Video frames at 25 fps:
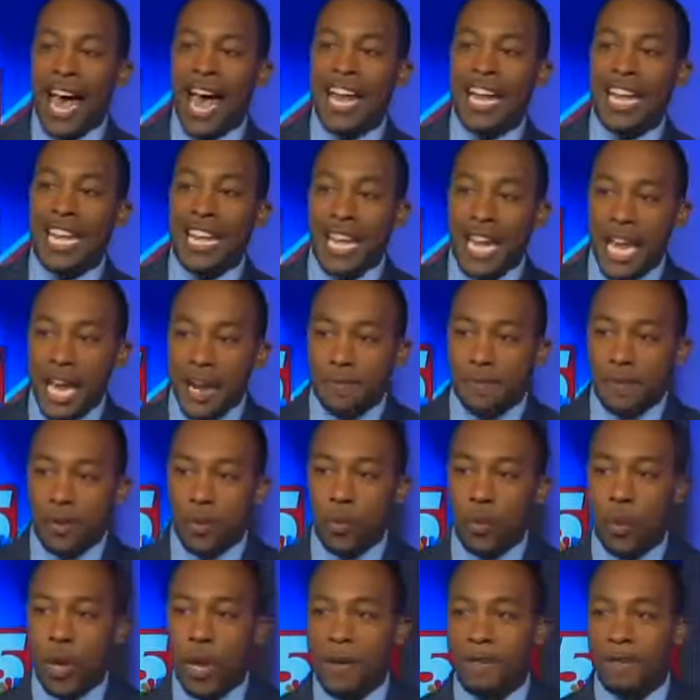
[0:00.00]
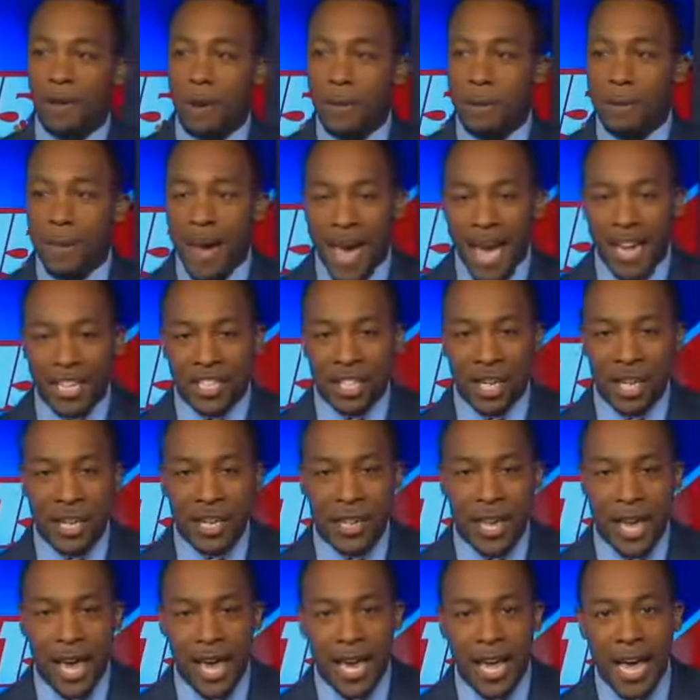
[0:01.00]
I never would have
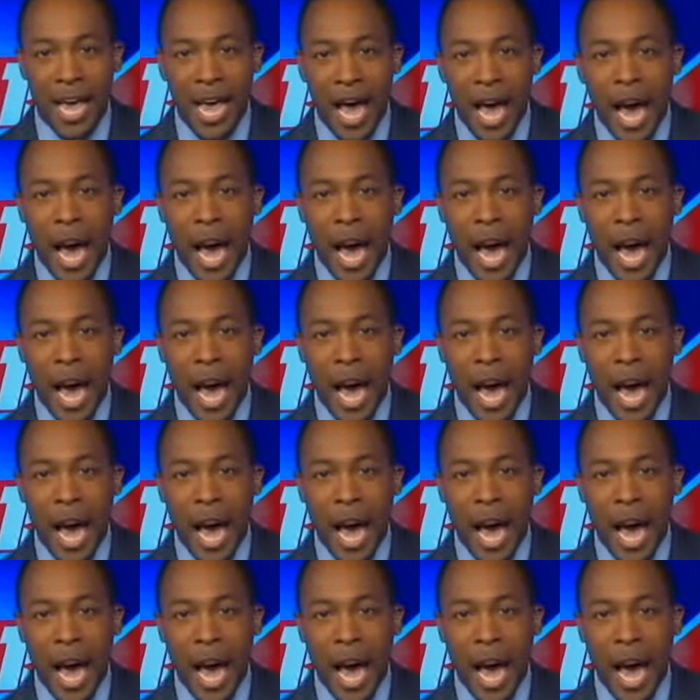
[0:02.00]
imagined that